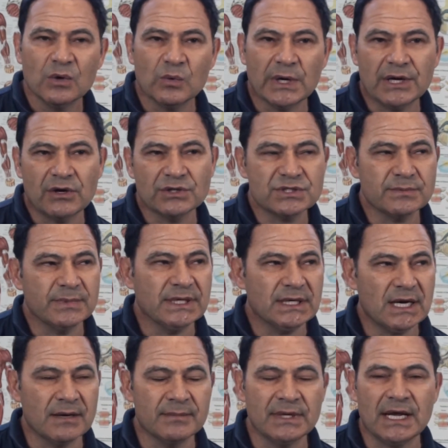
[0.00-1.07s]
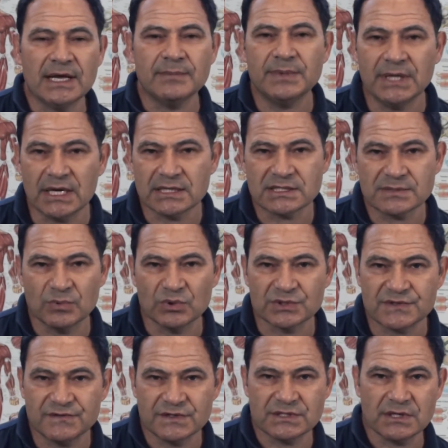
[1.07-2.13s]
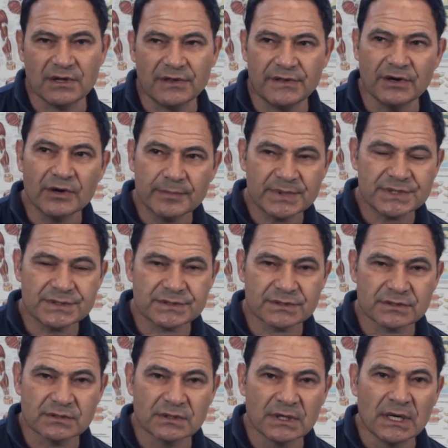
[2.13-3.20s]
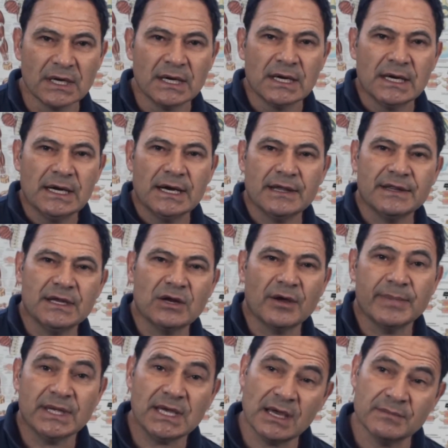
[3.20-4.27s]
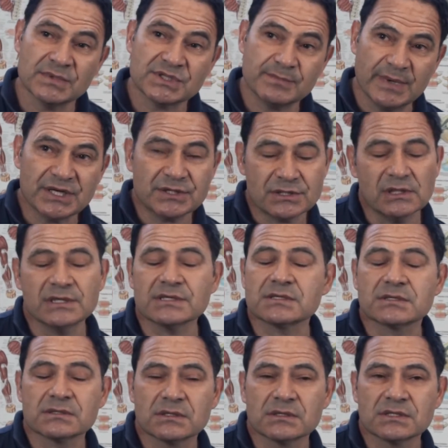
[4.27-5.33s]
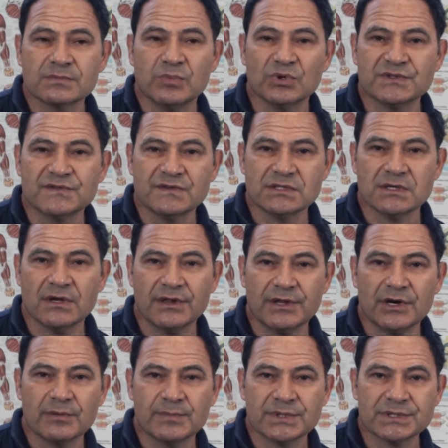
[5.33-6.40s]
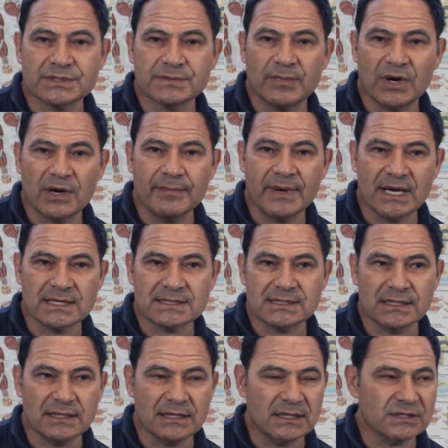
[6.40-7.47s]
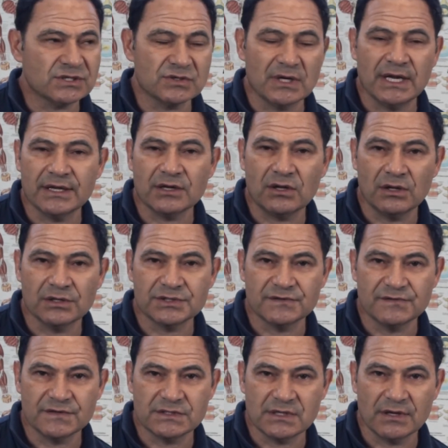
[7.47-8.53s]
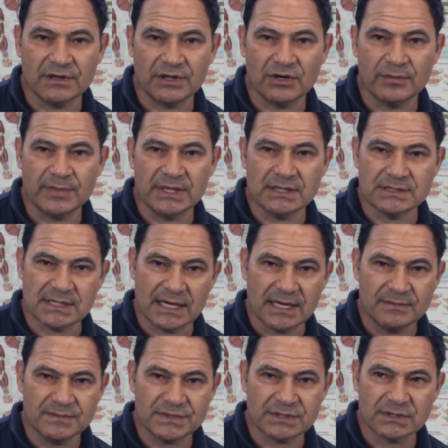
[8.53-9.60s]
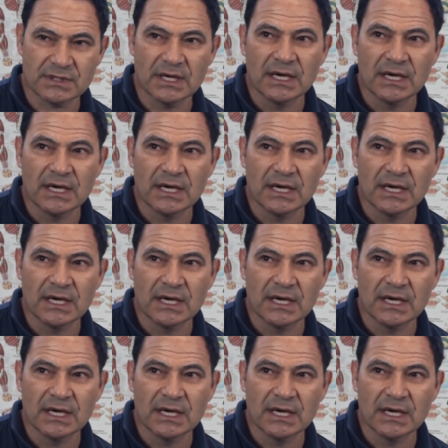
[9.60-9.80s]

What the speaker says: went on to become an APA sports physiotherapist. And then I became a specialist sports physiotherapist by passing the Australian College of Physiotherapy exams.